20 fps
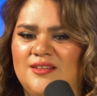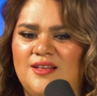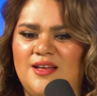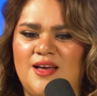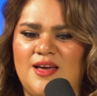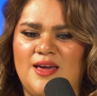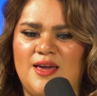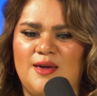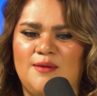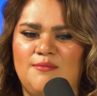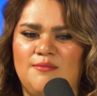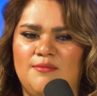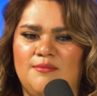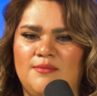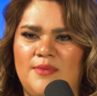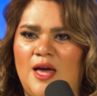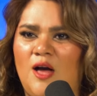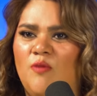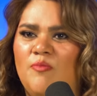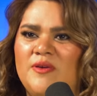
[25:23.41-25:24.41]
I'm
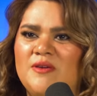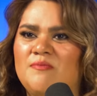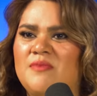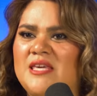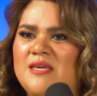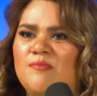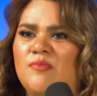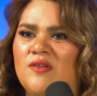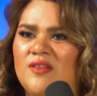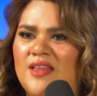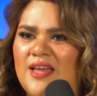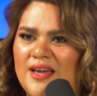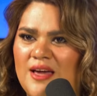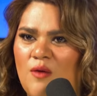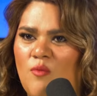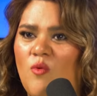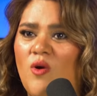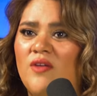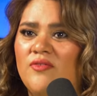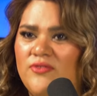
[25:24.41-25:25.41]
helping that. people like
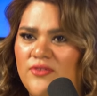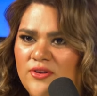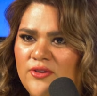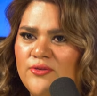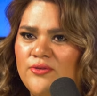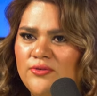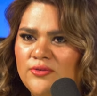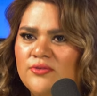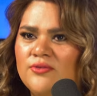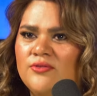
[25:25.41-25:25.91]
I want to.